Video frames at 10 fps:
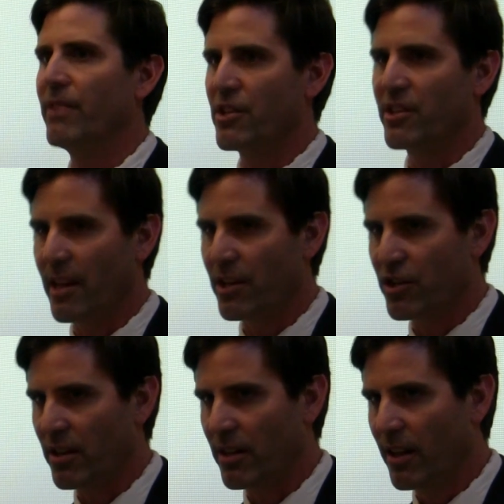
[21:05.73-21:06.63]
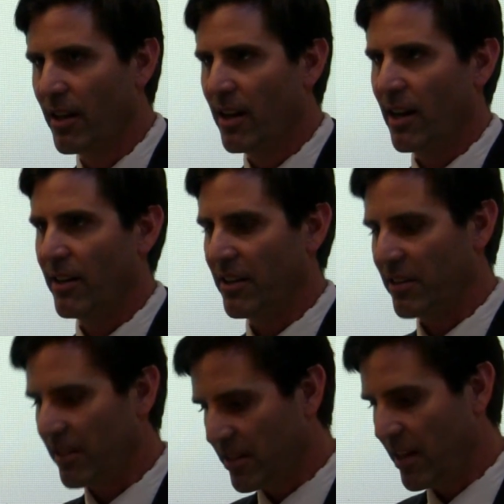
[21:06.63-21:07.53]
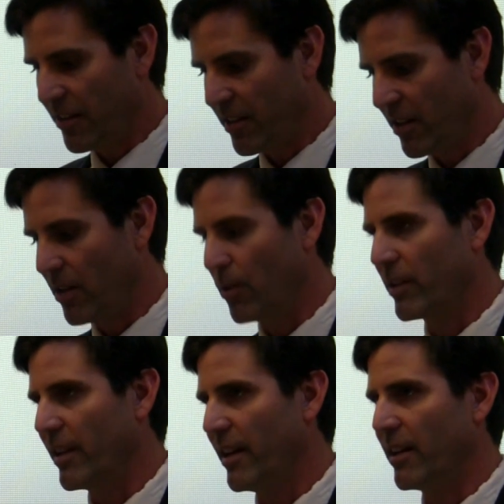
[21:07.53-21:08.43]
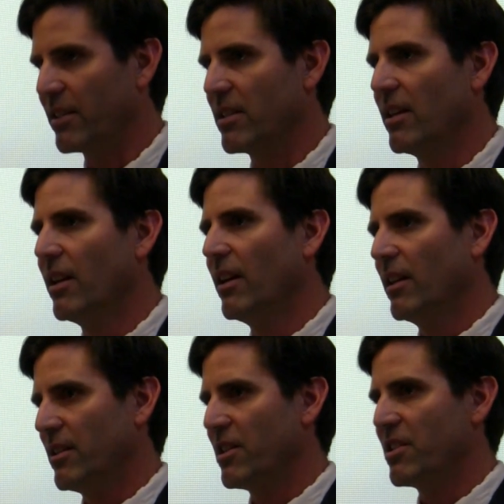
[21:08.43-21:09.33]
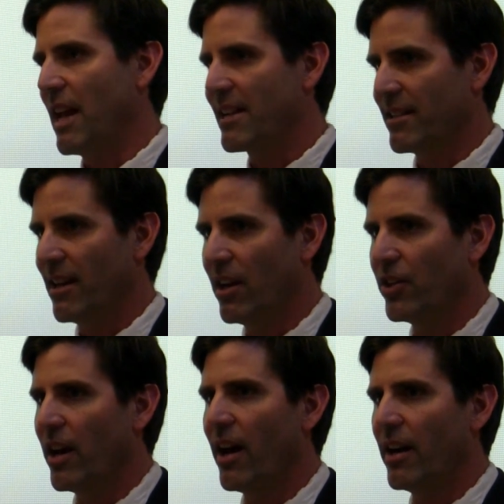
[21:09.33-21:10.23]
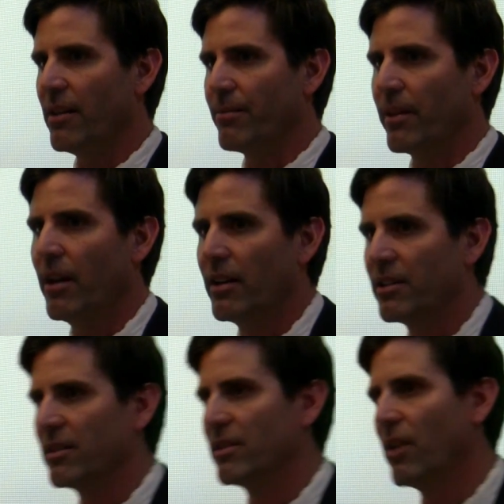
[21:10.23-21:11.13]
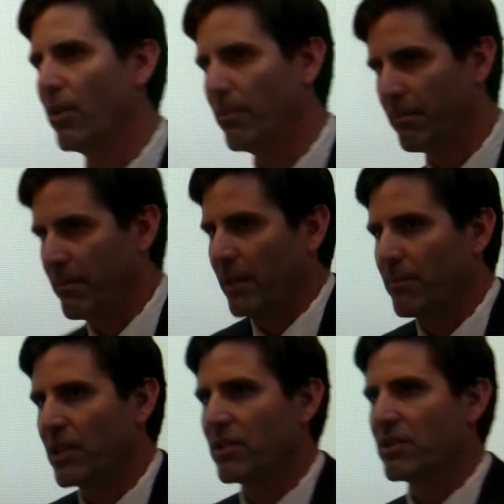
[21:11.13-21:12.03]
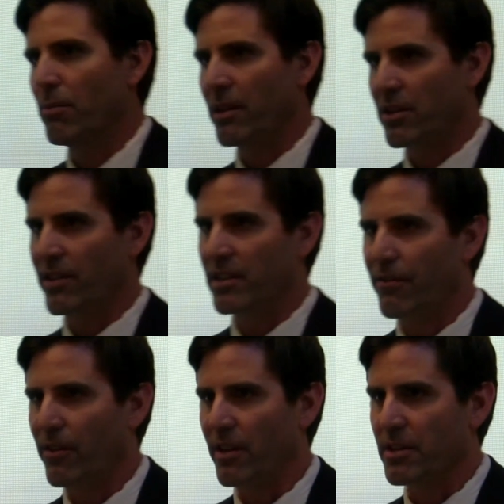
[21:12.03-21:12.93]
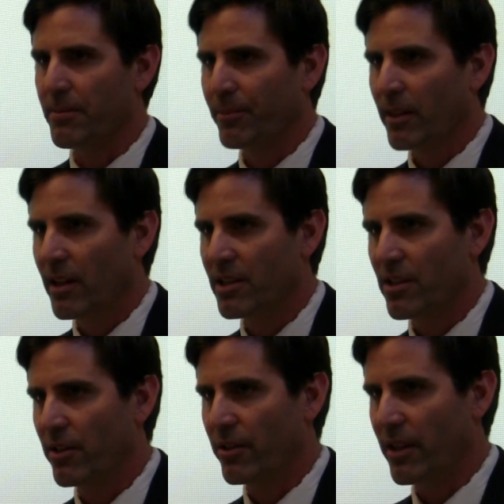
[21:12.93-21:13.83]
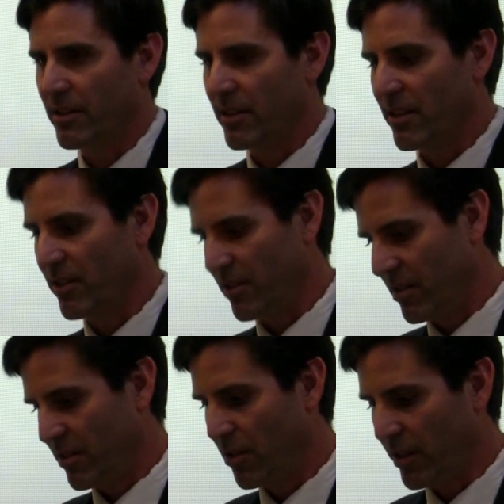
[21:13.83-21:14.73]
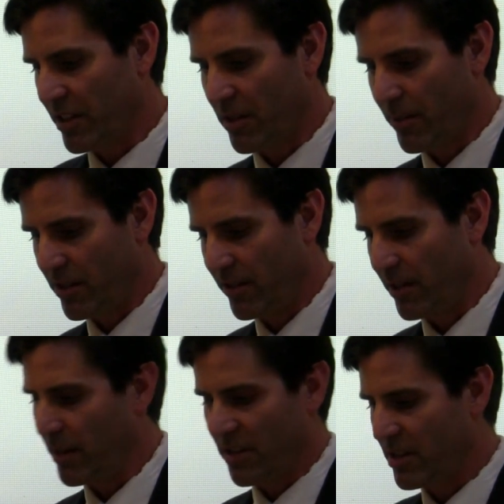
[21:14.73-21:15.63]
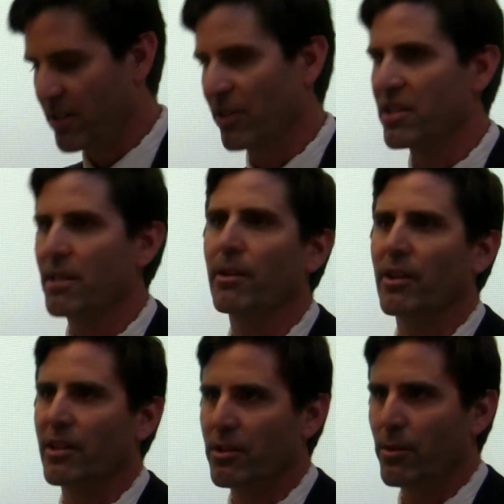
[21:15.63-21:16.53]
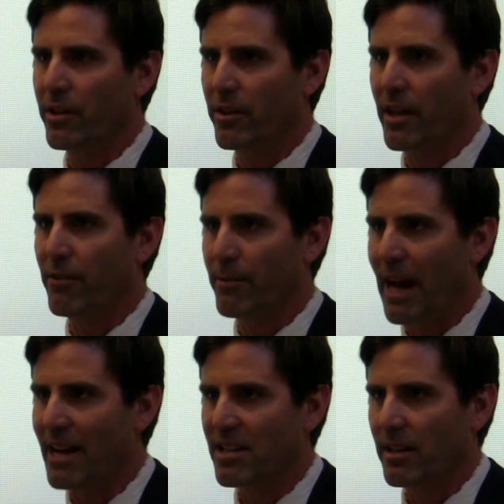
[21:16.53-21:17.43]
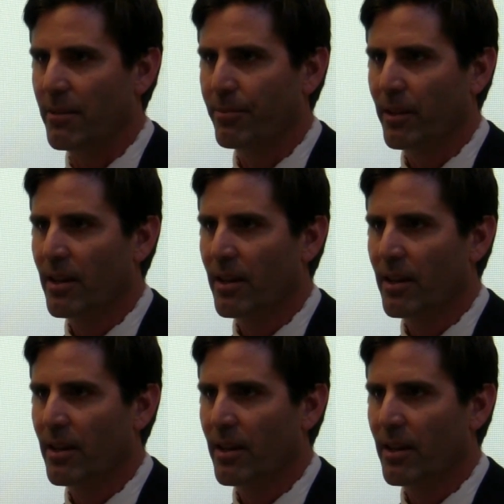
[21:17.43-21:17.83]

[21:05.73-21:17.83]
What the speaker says: vegetation, and that the ethanol organics, such as acetaldehyde, don't make so much of a difference. So you get you don't get so much of it, but it's still similar to what you get from gasoline.